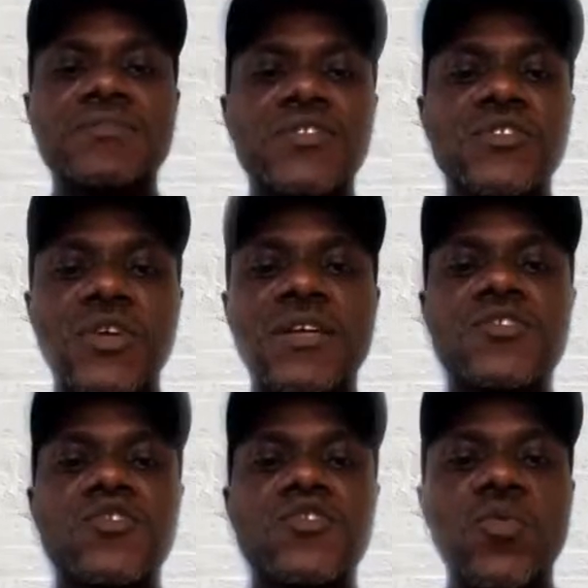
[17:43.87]
You
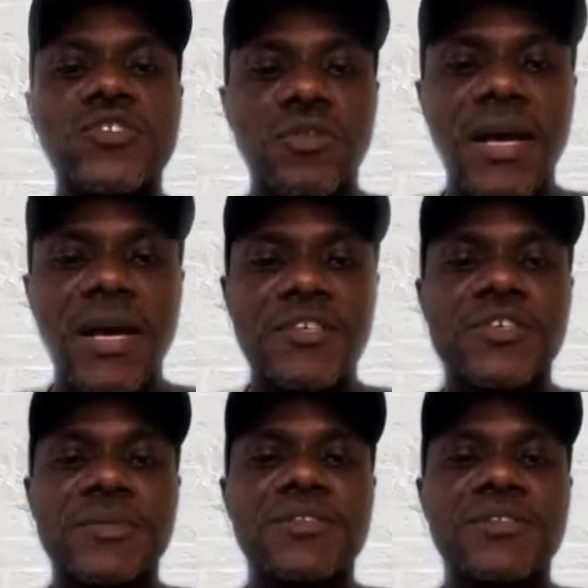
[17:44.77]
cannot do what you like. You
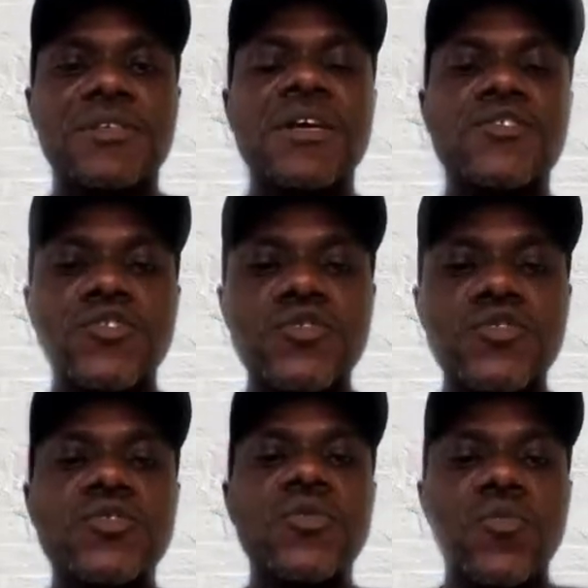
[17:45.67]
must
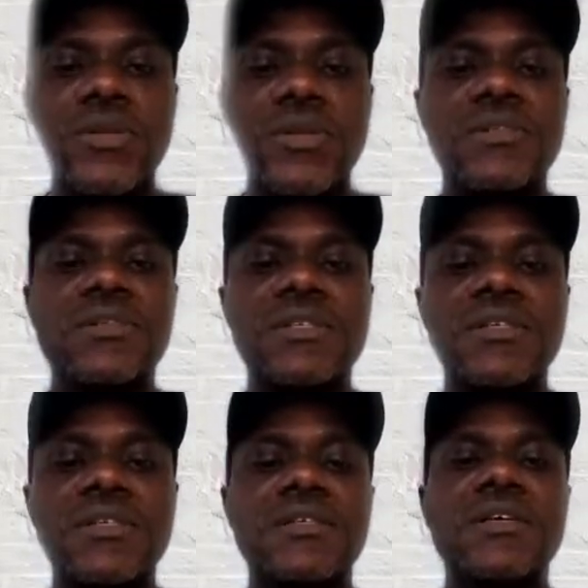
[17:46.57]
do what
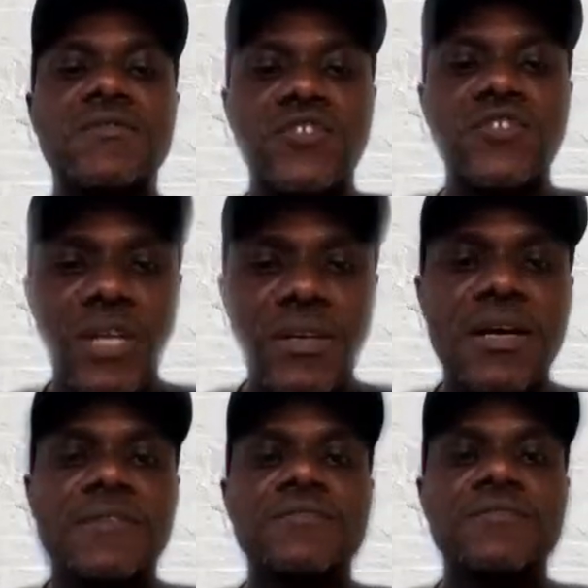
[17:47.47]
the
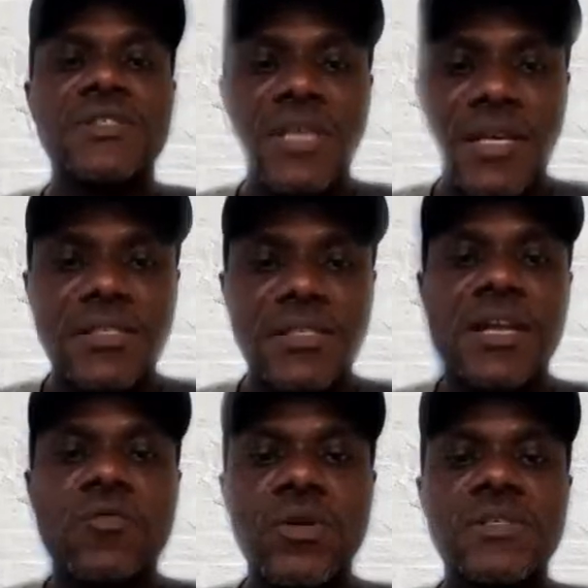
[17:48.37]
Sharia says, and
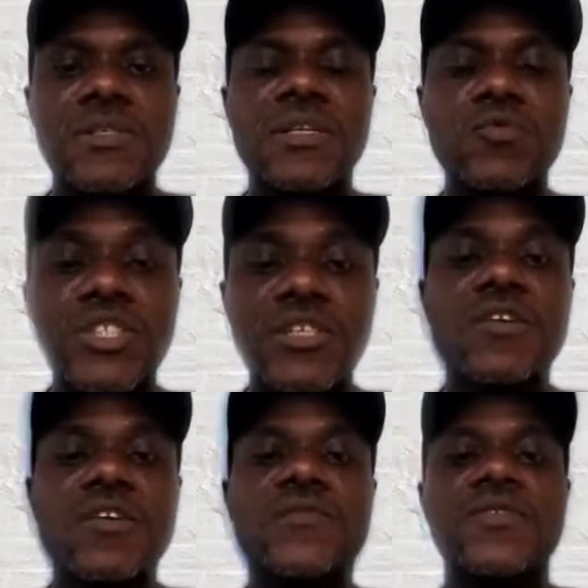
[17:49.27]
which
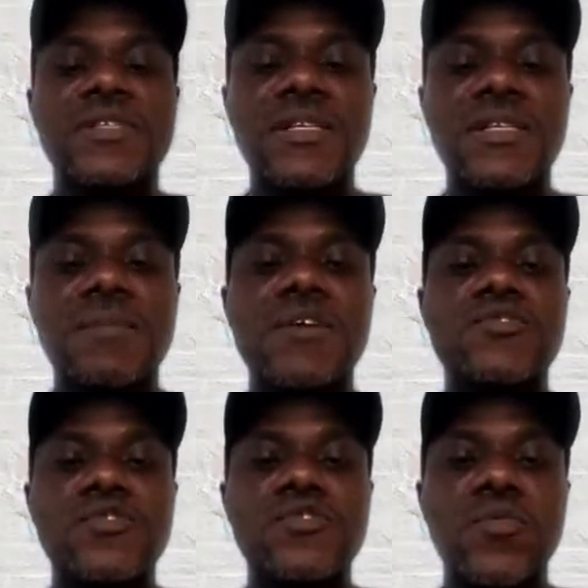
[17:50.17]
is of course
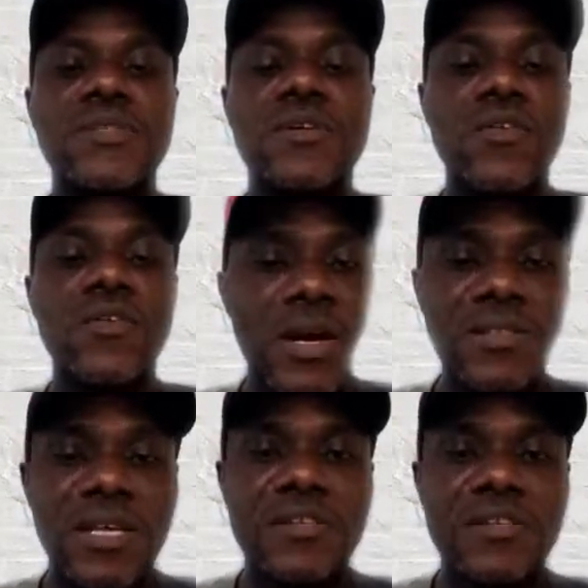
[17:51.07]
tantamount to what the Quran
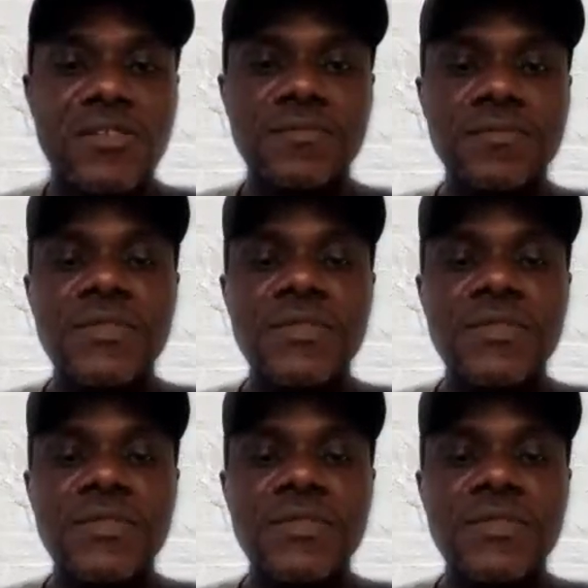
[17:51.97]
says.